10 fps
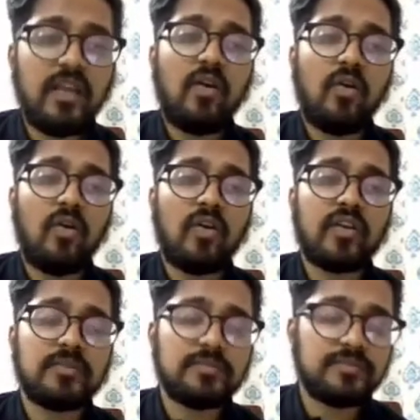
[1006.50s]

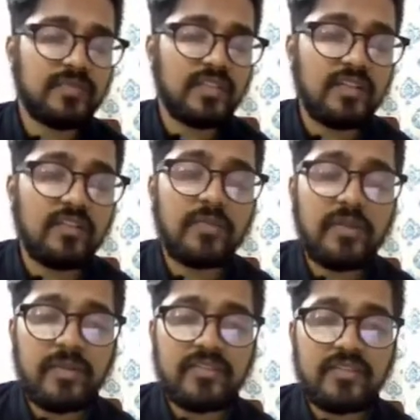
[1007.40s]
or the government
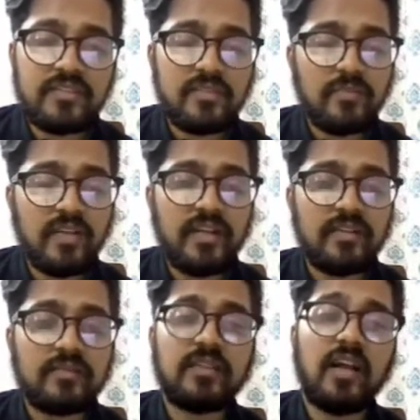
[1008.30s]
based system, right?
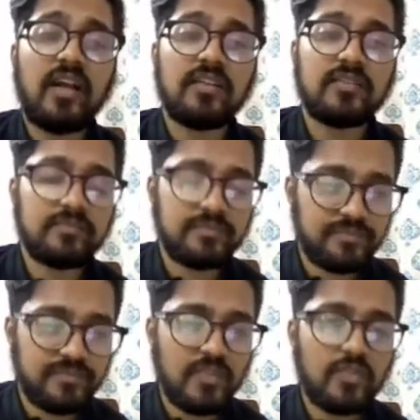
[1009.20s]
uh,
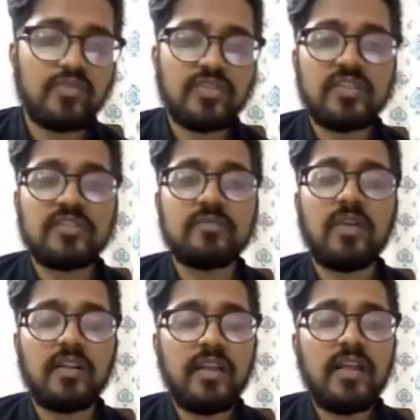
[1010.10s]
the socialism part.
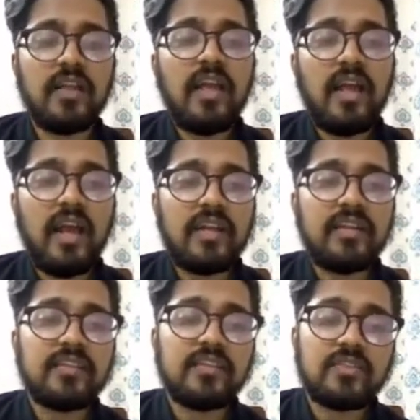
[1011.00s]
And
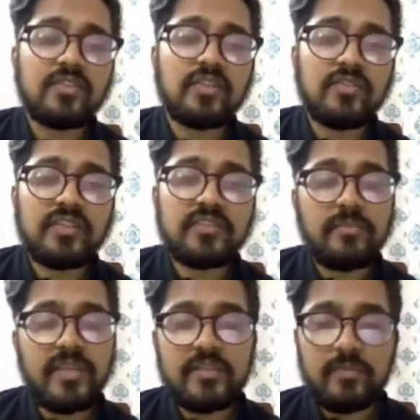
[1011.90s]
the third one is the
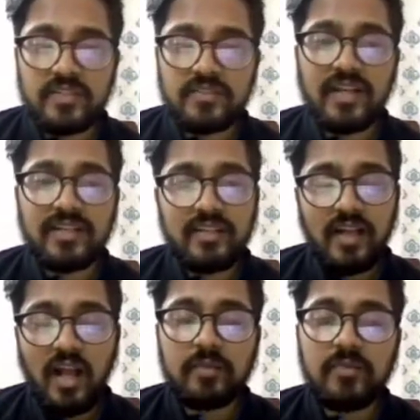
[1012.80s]
mixed space, that
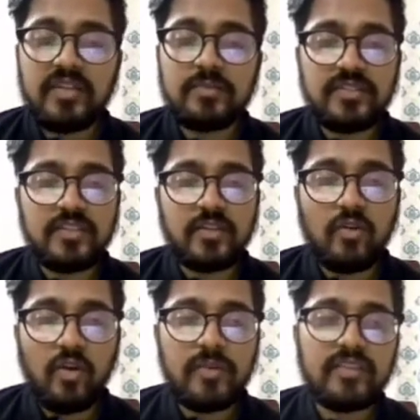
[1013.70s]
our mixed space
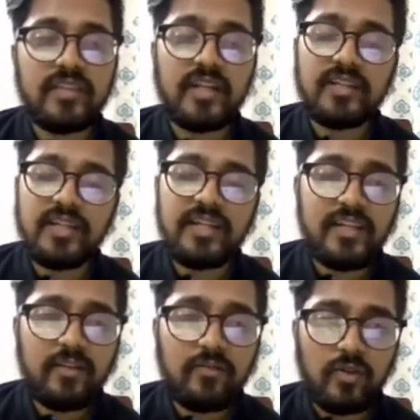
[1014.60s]
economy that India
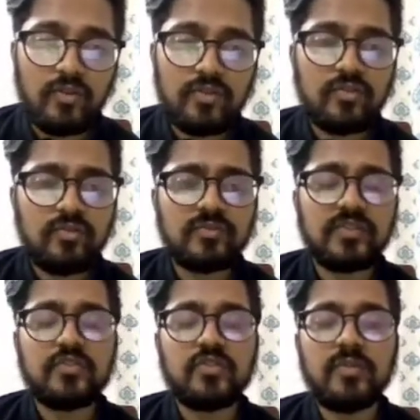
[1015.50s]
follows. So they
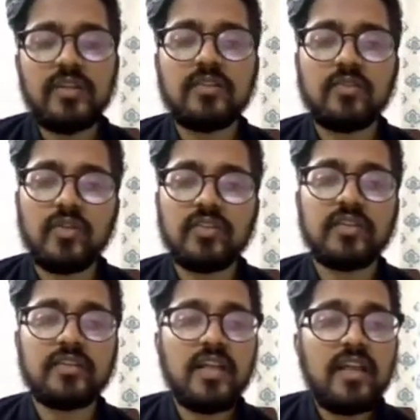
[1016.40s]
should be knowing that
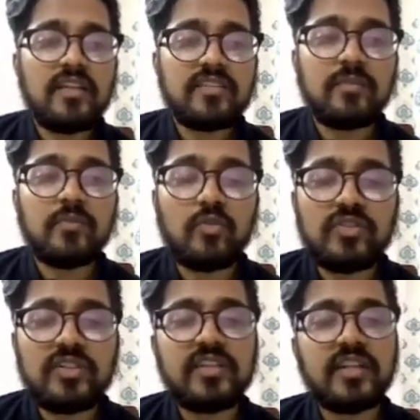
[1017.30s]
some crucial
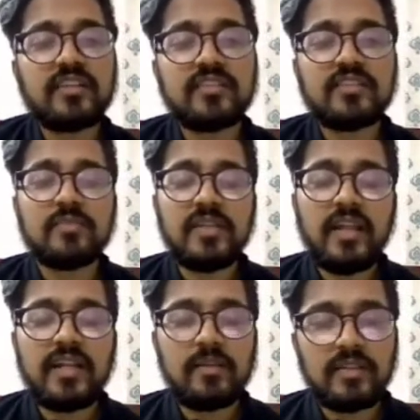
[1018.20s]
sectors is being
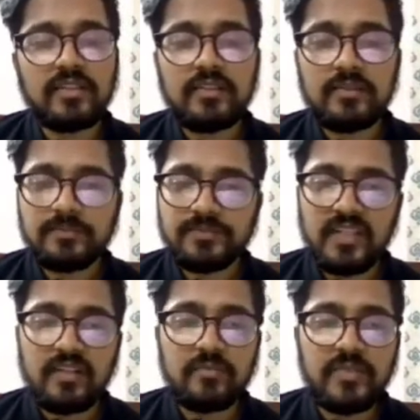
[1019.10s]
held by the
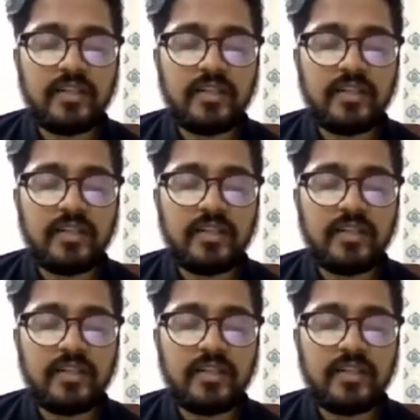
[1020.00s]
government,